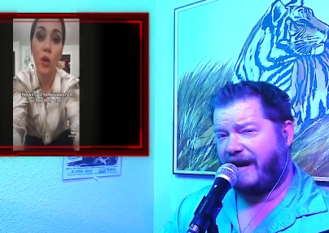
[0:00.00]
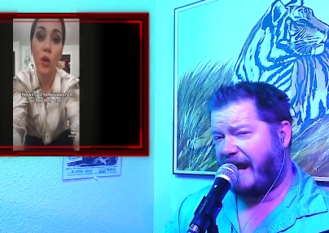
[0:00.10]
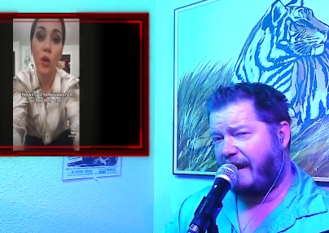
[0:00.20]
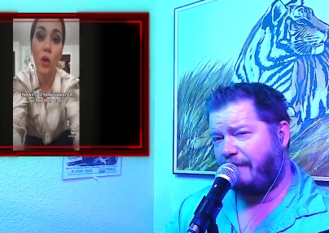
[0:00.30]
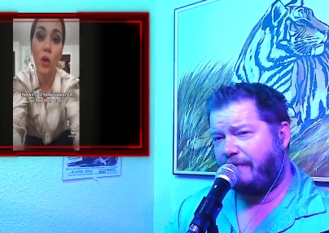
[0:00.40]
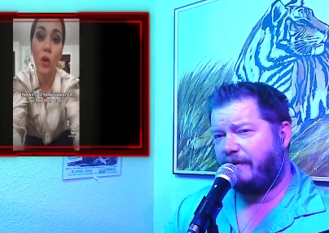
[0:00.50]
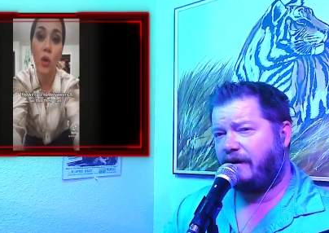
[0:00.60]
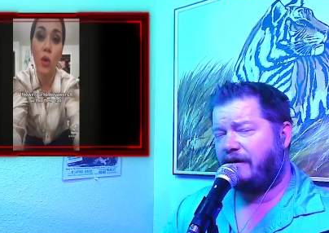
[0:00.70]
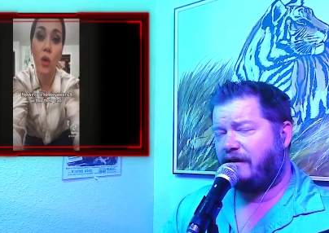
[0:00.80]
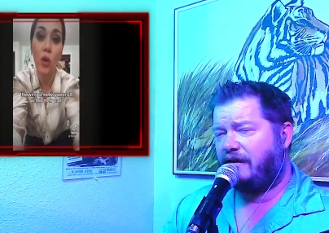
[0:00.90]
Speaker 1: a name
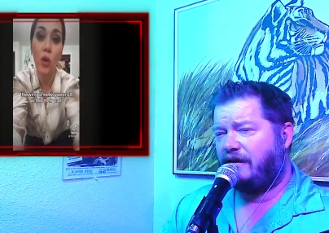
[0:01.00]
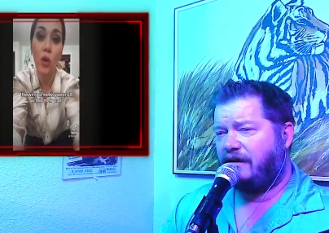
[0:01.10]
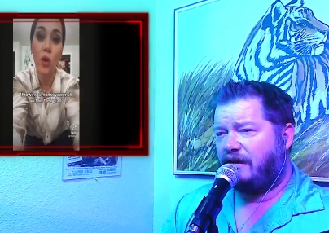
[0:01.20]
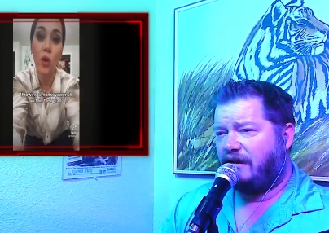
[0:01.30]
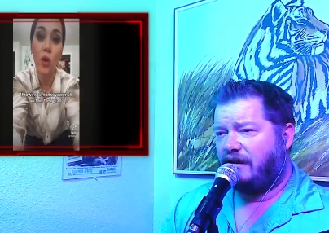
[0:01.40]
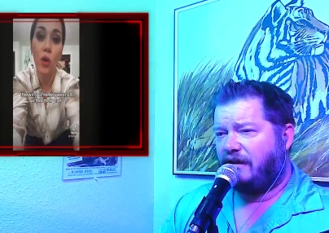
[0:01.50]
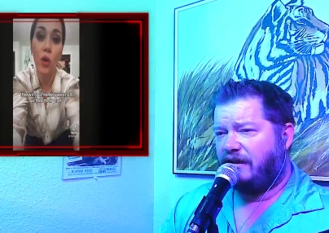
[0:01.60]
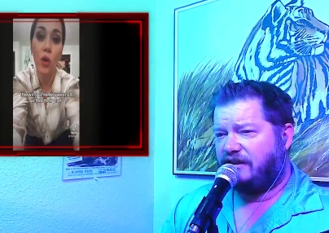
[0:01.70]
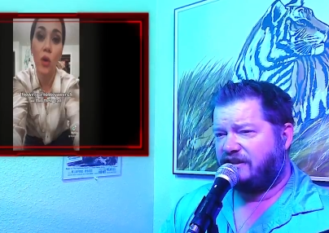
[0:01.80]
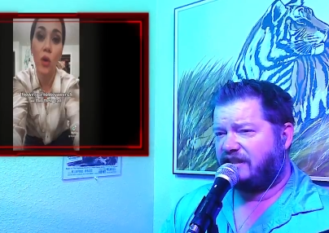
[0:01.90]

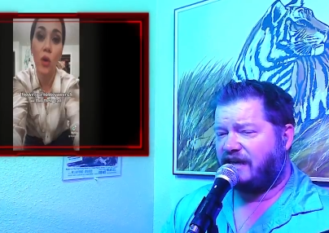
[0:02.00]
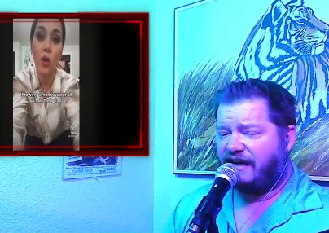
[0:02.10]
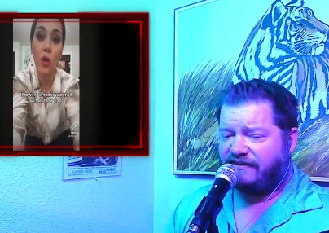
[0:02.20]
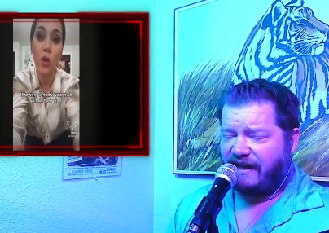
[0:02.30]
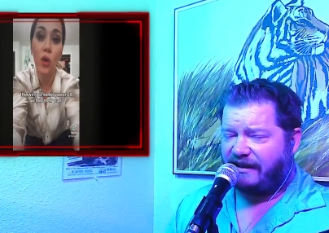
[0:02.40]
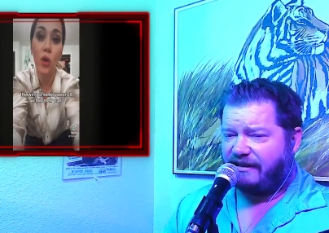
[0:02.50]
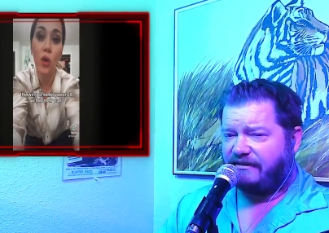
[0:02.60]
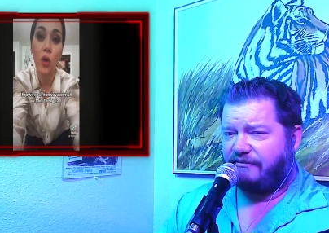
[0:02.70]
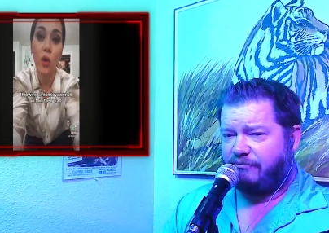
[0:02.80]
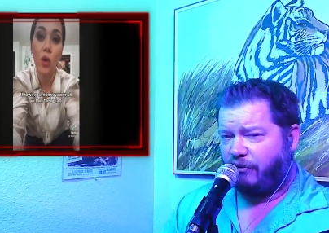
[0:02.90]
just kind of like
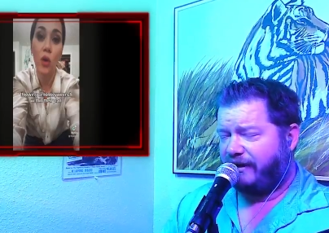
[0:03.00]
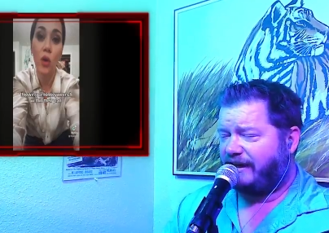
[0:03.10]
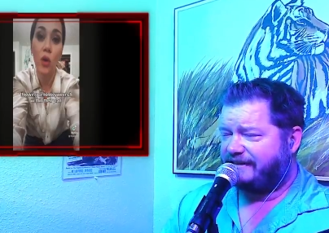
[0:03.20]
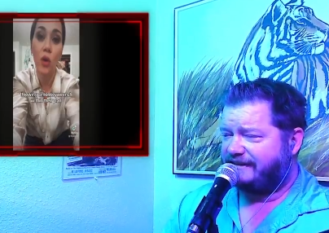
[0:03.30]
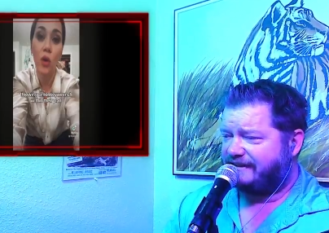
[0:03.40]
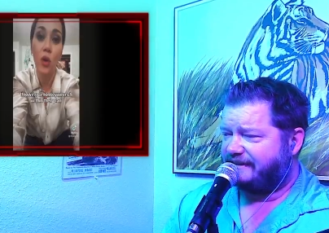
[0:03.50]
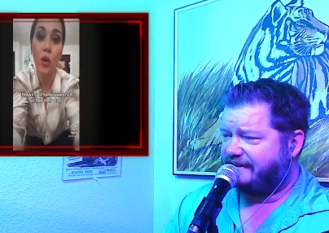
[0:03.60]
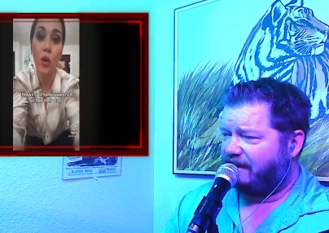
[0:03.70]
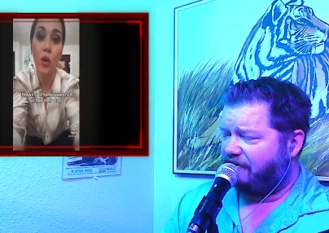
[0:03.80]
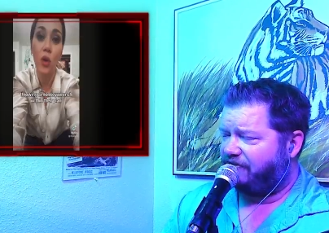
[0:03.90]
boycotts
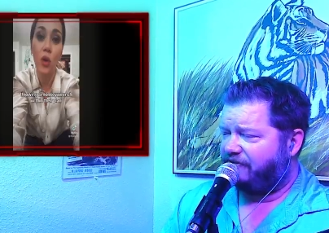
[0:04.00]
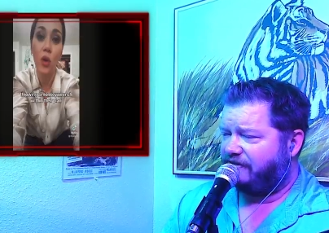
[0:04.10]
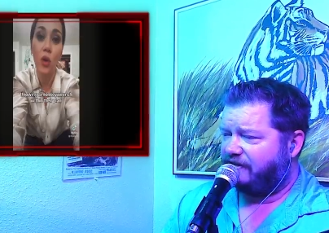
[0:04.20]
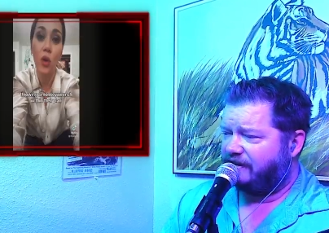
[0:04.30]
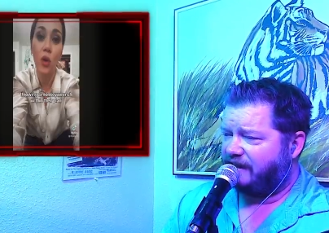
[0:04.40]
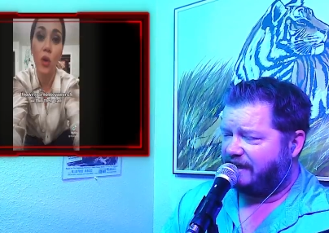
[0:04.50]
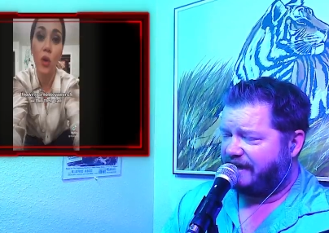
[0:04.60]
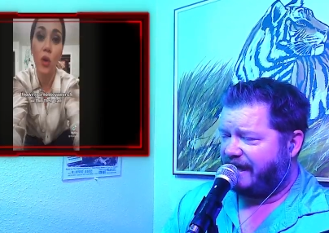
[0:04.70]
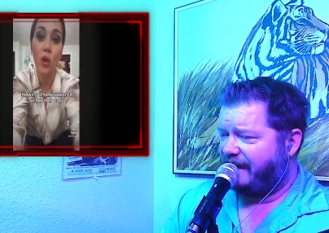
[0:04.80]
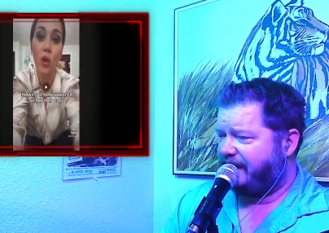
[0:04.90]
itself,
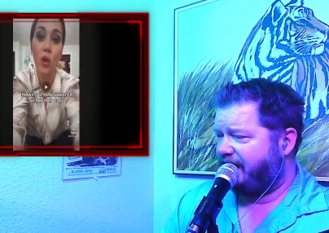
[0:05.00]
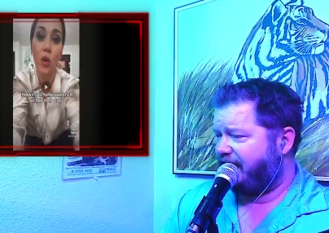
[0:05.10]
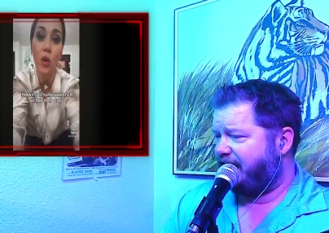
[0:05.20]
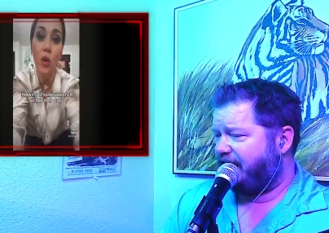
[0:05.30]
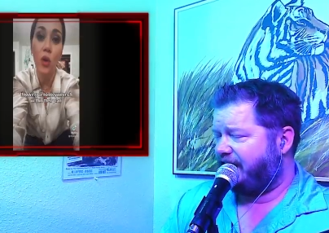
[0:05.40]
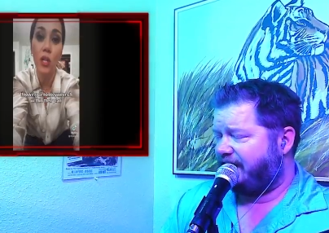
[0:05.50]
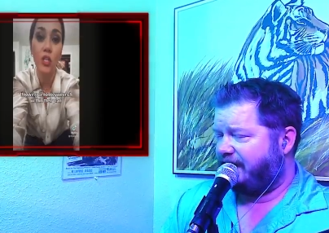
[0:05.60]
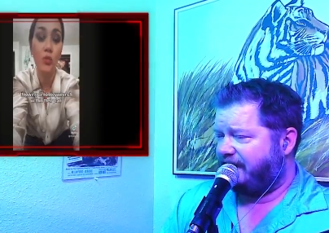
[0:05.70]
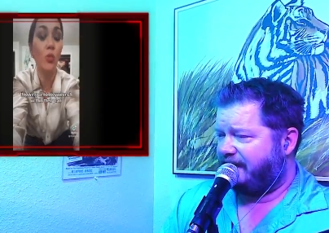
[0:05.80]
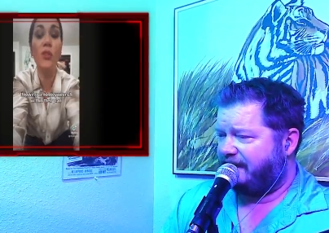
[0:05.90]
okay?
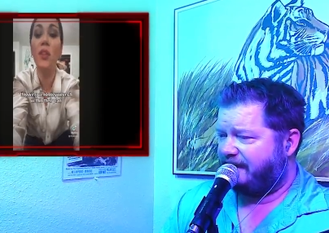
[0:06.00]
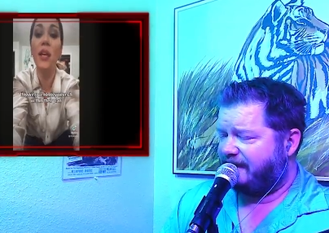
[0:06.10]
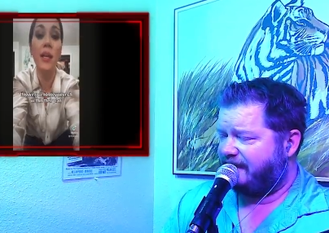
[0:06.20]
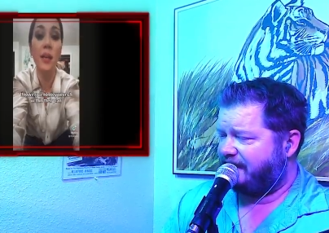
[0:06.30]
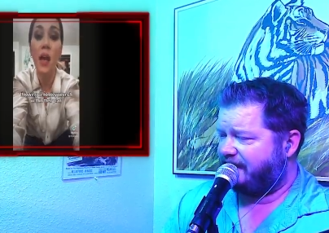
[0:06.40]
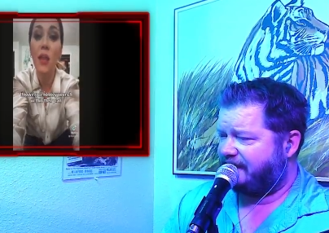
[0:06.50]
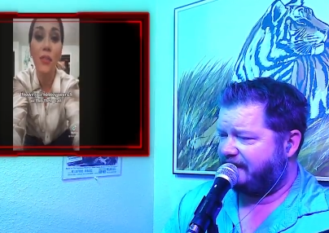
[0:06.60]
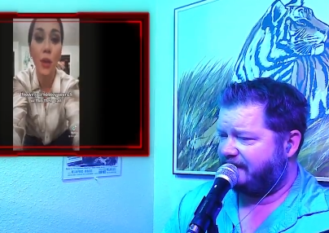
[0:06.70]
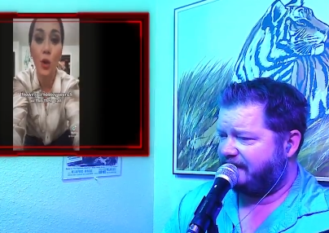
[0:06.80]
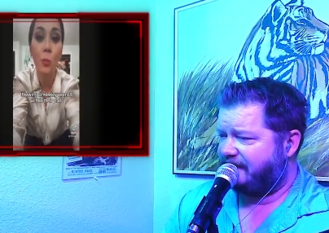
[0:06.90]
Speaker 2: Within
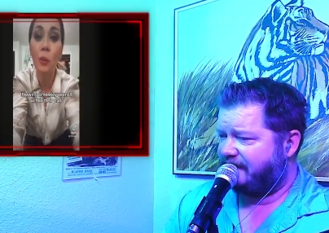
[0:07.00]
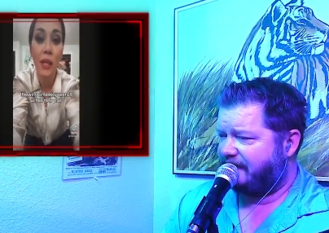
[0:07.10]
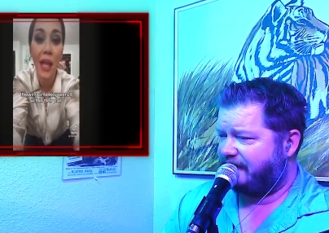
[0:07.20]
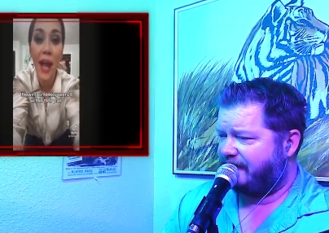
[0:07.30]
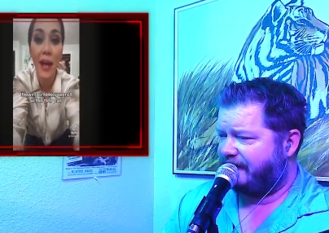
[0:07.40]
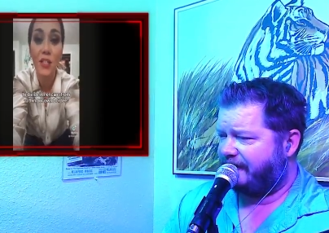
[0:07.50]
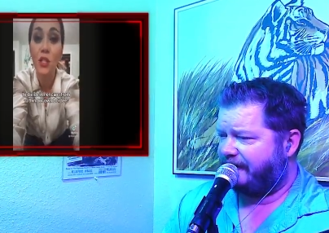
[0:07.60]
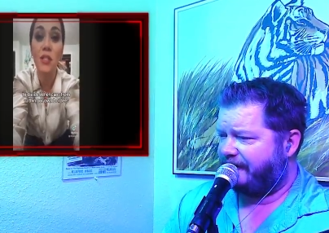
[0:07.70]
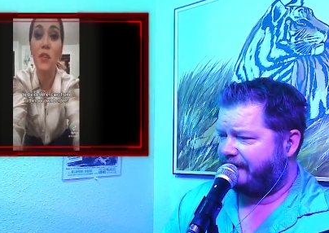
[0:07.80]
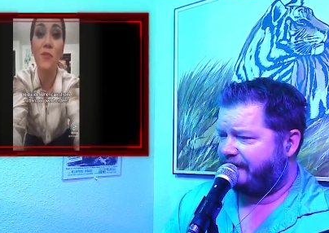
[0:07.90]
their plan
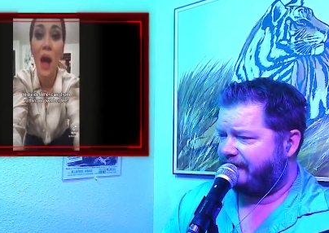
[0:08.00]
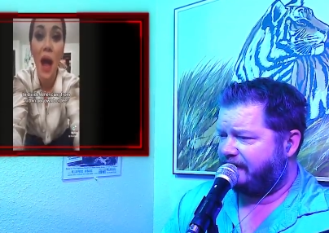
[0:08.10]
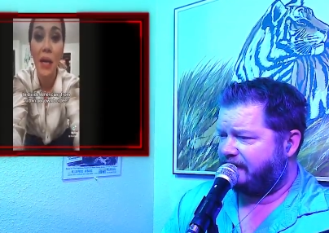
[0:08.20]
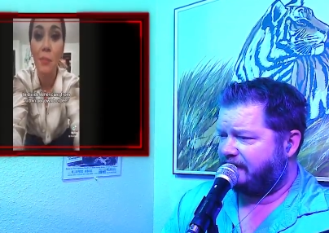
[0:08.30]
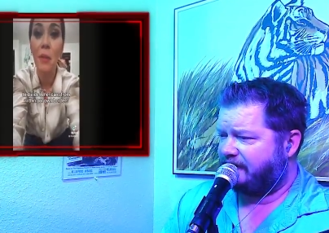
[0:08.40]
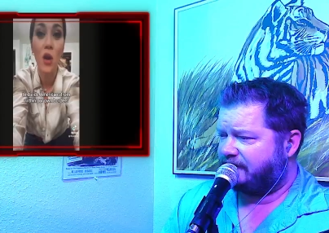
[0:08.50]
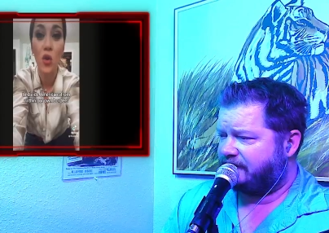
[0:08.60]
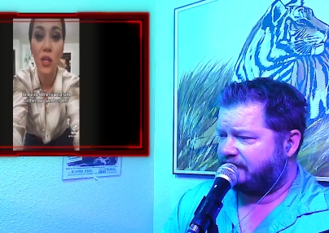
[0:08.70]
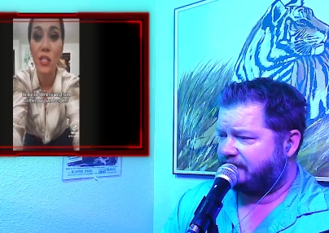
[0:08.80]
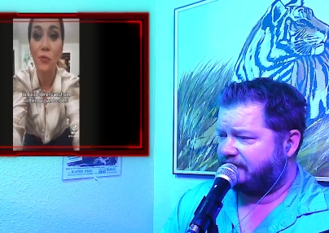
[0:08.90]
to divide
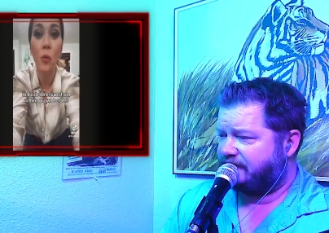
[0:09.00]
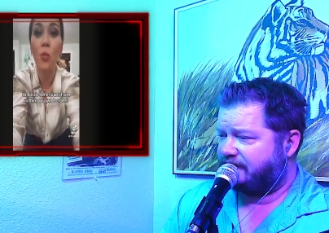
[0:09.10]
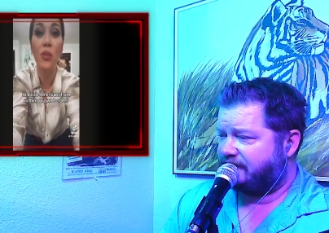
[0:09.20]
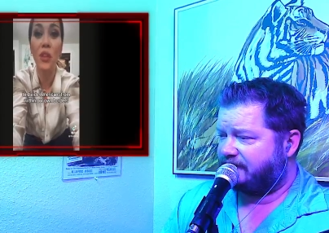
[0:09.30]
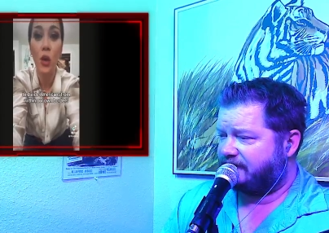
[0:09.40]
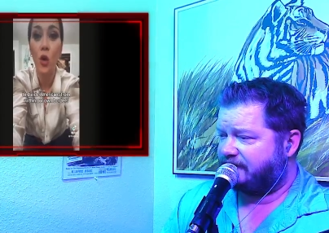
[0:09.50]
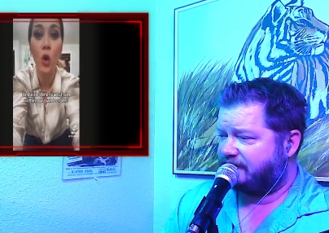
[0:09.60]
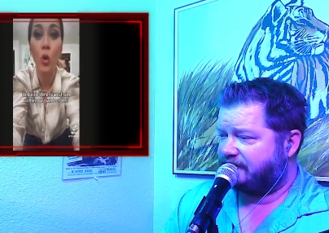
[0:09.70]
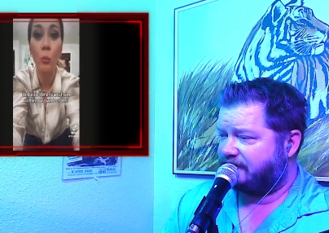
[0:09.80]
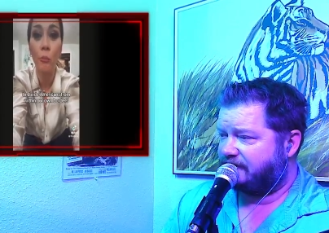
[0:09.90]
Americans from within our
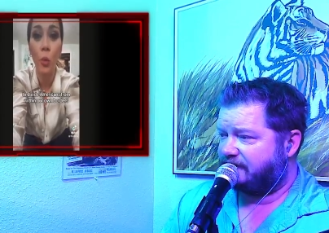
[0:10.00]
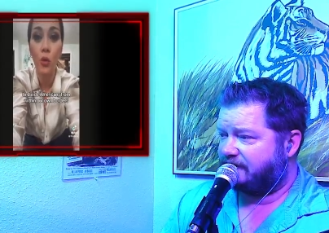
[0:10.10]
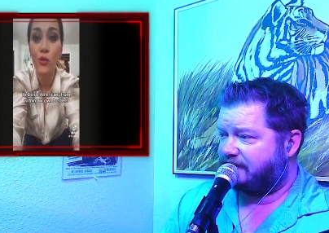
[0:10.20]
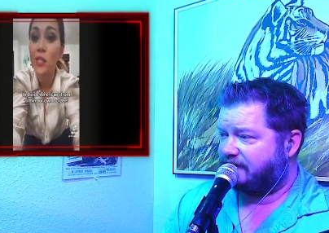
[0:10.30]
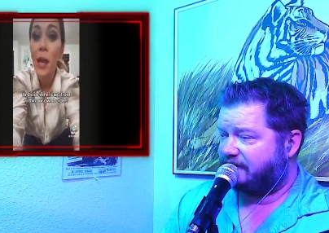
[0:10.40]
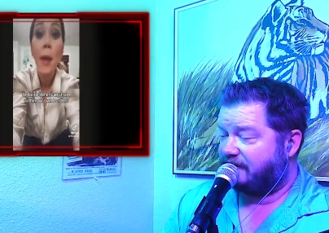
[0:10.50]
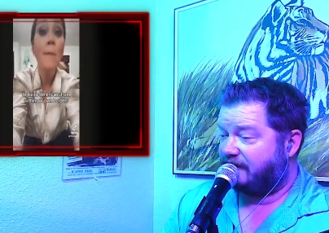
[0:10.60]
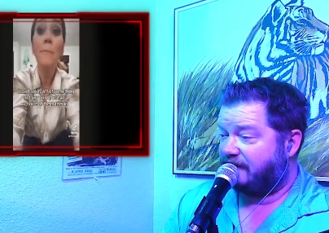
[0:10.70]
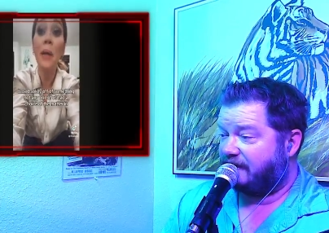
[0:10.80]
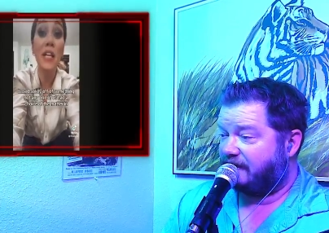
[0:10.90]
own borders
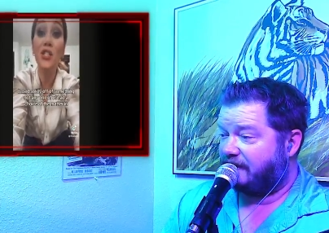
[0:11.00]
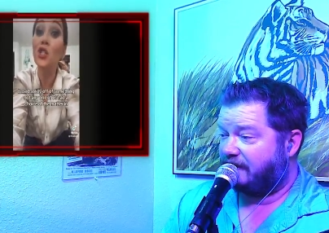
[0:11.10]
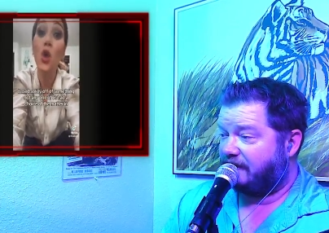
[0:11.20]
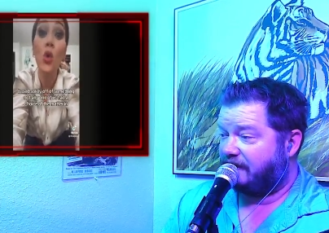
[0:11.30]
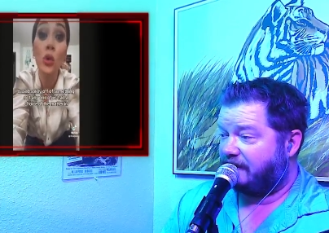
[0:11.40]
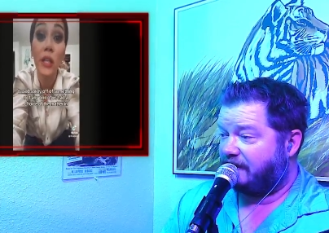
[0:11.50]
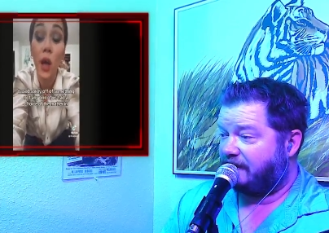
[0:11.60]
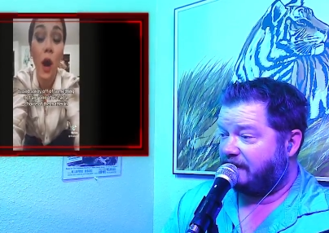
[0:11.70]
based solely